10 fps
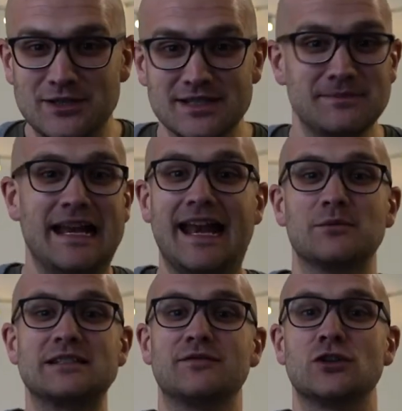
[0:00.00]
It doesn't mean
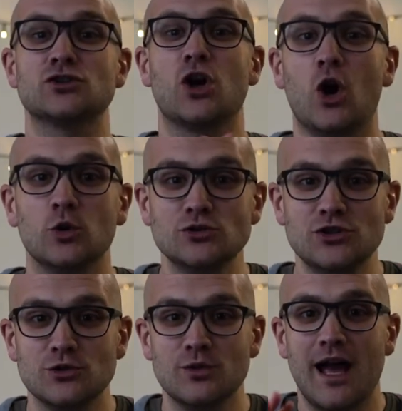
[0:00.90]
anyone's ever told
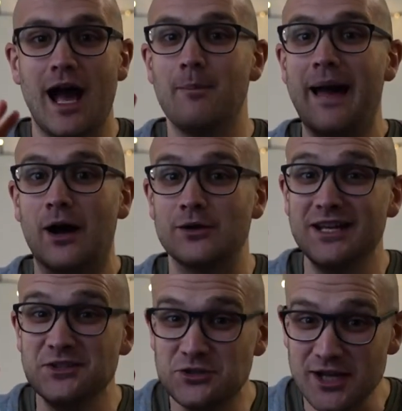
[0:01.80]
you about
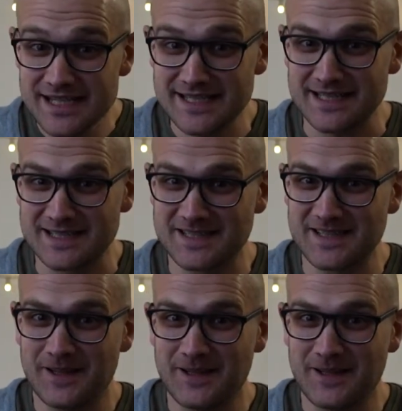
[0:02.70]
Jesus.